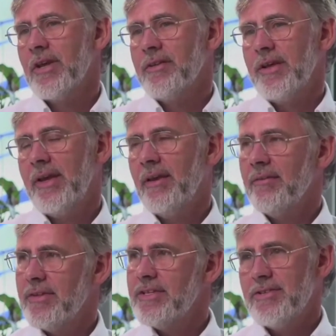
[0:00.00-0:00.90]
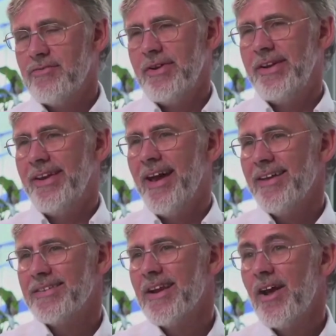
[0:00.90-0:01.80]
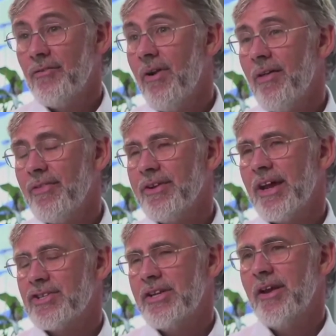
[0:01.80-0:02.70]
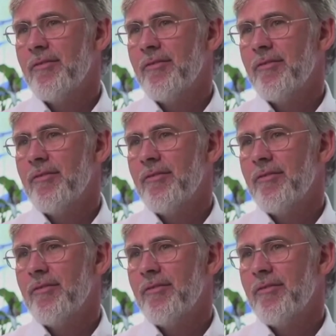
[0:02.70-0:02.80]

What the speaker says: thinking, this is really nice, rather than actually